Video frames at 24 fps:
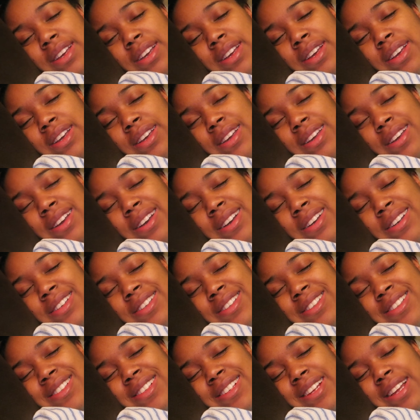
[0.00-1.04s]
Hey
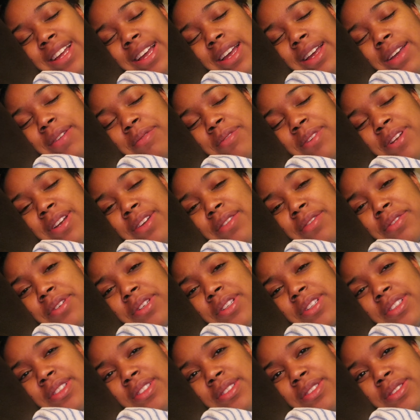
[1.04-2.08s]
guys, I'm not
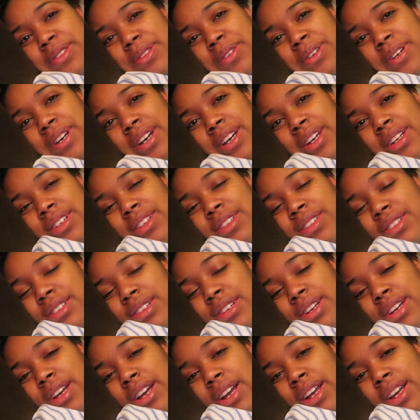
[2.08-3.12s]
feeling too hot.
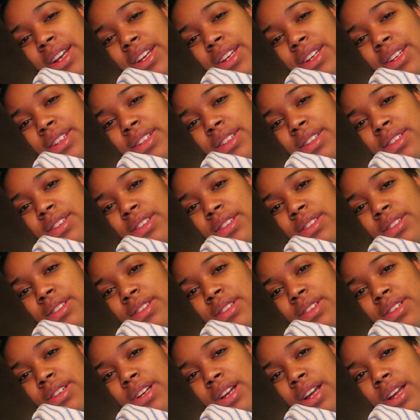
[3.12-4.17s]
I
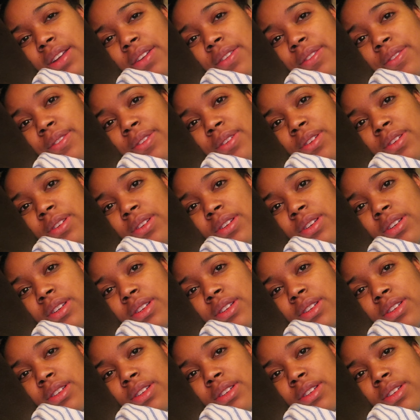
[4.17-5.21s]
I look
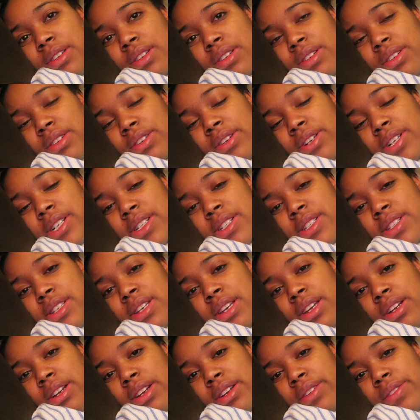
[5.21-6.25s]
crazy
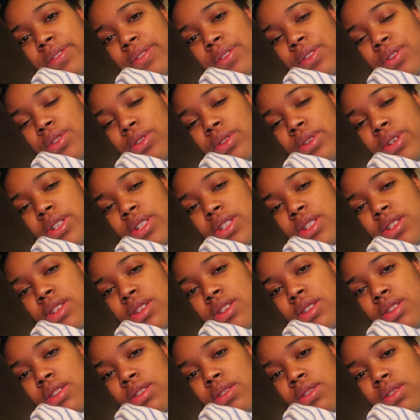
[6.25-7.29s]
and I feel crazy.